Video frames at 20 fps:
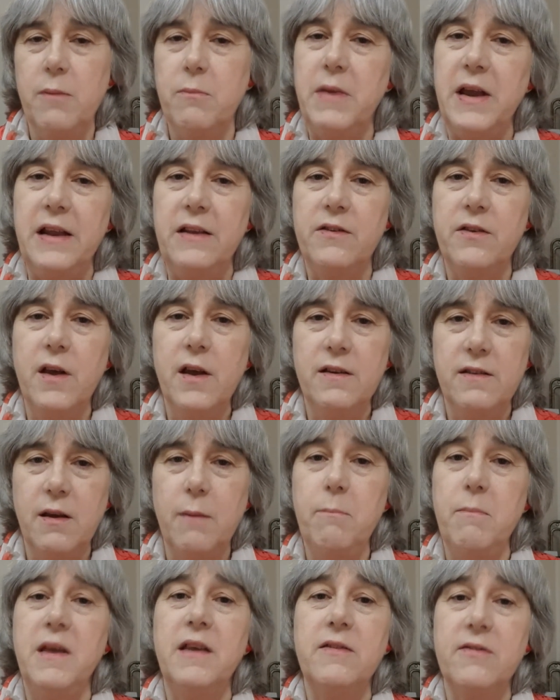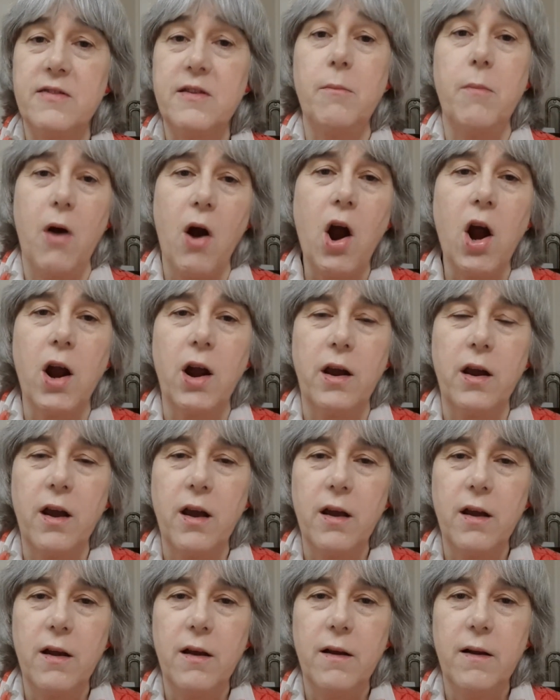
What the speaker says: It means to miss the mark.